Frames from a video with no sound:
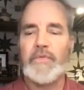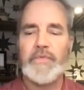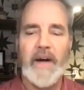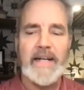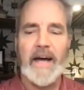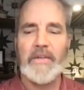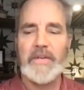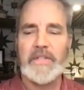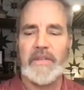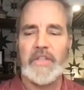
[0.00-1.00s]
Invite
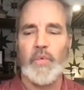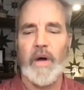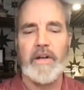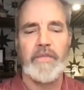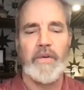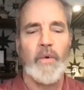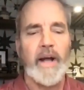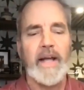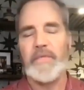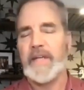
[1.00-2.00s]
others to this wonderful
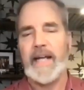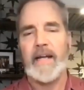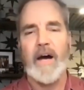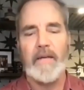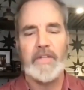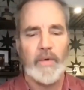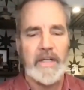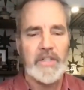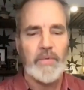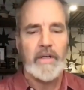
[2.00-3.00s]
way of kicking off
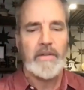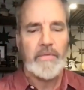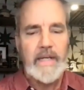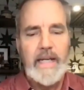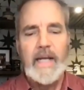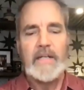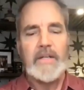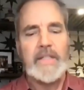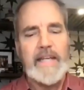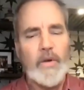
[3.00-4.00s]
2023 to
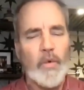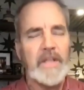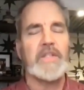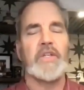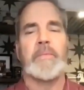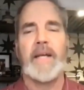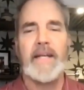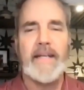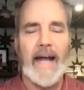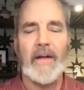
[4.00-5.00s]
seek wisdom,
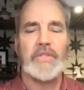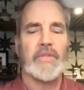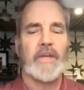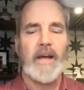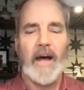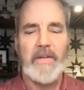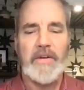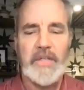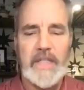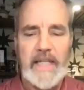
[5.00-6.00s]
counsel,
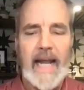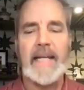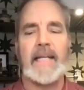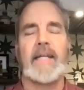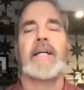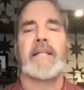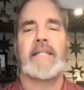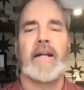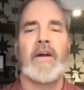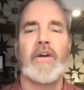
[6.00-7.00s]
understanding to
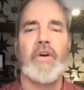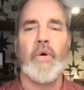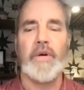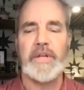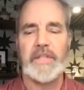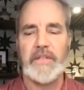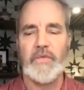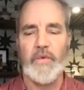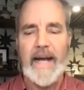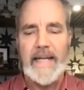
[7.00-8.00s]
set our courses
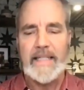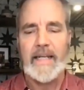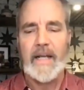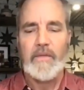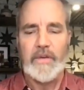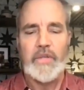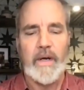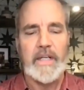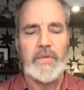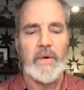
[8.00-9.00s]
right for
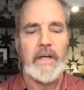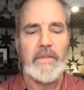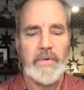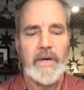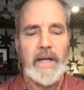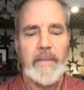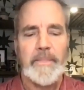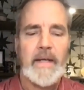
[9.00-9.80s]
2023.